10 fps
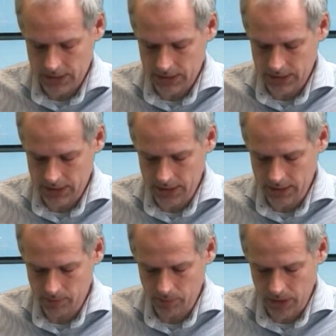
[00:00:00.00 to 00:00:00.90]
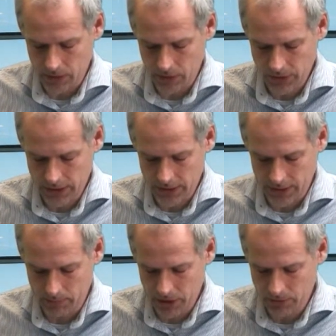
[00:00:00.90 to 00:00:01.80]
I will set the
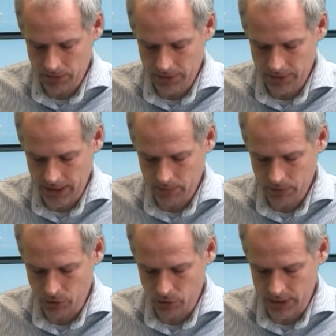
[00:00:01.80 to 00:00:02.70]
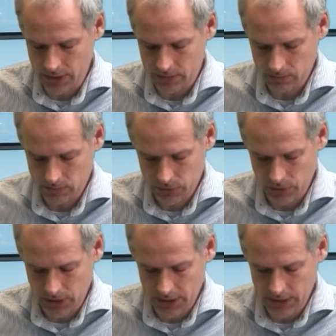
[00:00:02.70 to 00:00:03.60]
measurement type to
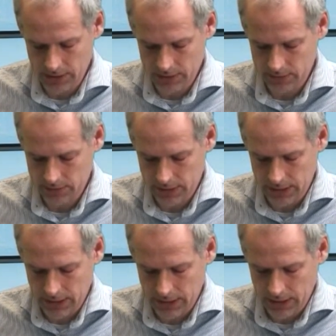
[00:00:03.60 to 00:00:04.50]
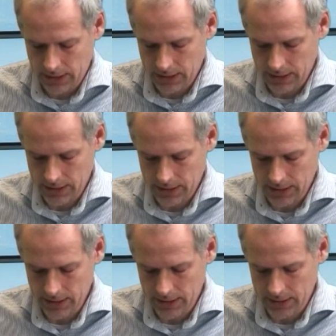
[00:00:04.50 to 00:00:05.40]
other, and
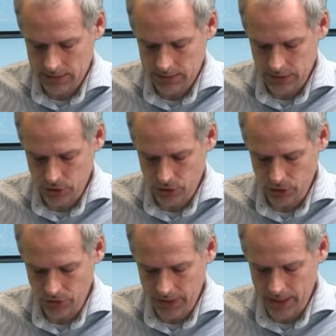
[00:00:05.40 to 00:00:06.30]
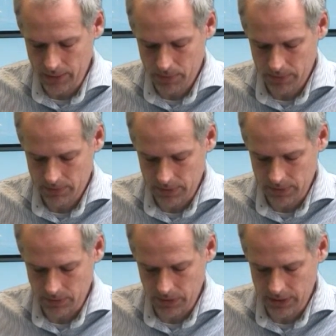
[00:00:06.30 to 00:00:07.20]
then the soil type
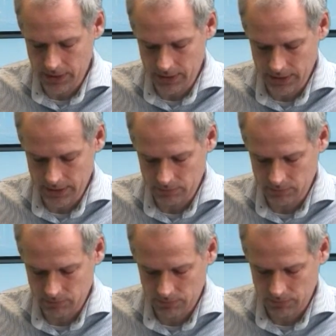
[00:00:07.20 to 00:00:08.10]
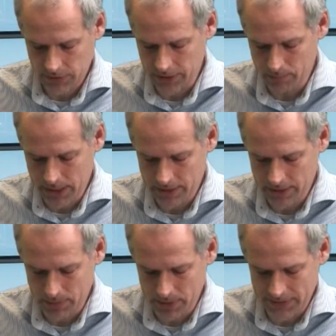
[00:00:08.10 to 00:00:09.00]
here in the peat,
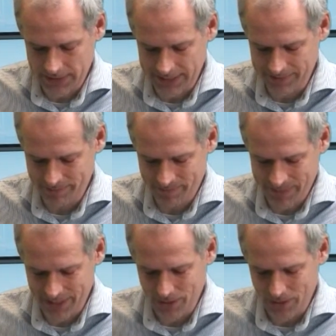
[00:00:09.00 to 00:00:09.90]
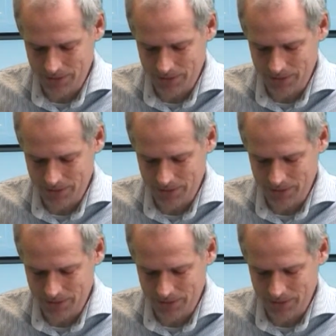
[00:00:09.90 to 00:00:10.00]
but I'll